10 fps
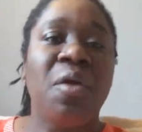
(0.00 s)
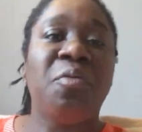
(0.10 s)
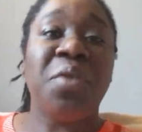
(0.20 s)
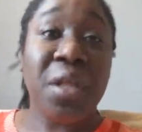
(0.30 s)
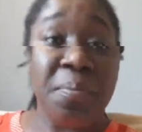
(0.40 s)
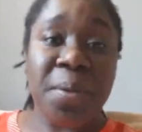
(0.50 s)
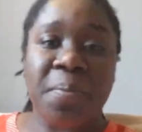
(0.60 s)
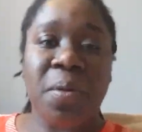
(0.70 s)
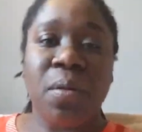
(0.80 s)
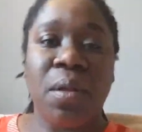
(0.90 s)
real
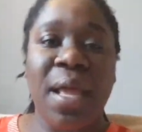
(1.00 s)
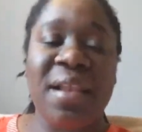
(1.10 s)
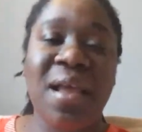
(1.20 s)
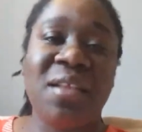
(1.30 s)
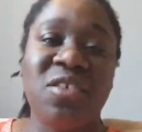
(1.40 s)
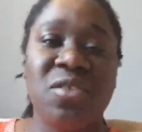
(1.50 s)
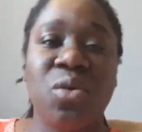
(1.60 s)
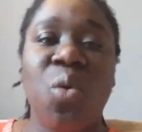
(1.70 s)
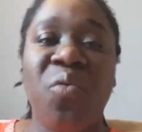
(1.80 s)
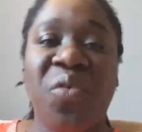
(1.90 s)
people, and not
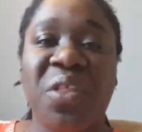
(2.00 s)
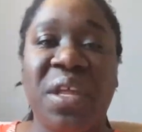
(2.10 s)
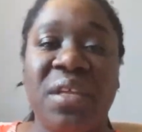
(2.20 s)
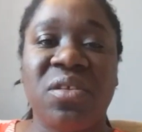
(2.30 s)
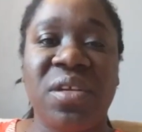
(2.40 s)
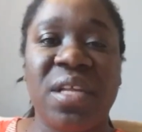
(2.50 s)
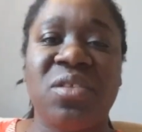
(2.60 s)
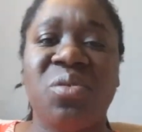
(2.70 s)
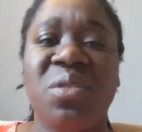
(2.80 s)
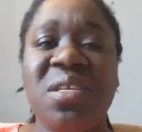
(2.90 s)
just over the
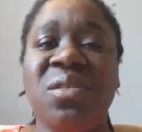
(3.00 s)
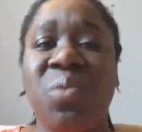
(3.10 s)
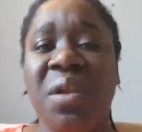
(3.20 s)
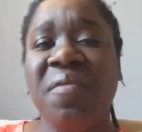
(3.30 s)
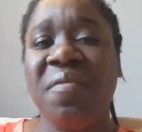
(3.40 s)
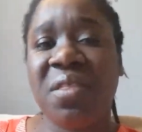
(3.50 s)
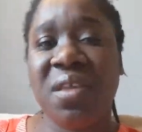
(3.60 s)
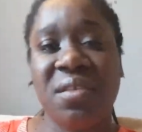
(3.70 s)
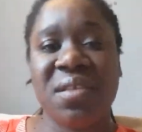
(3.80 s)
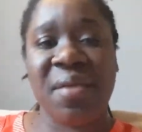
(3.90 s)
internet. So teens, one of the
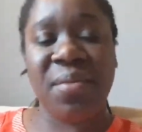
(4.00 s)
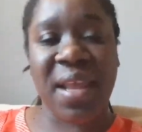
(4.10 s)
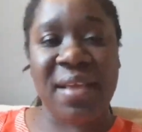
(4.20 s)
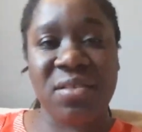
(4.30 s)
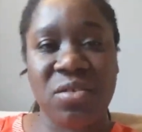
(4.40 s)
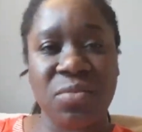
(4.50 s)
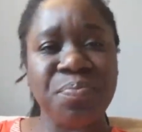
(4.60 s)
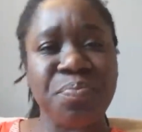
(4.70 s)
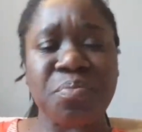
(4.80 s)
things I'd like to,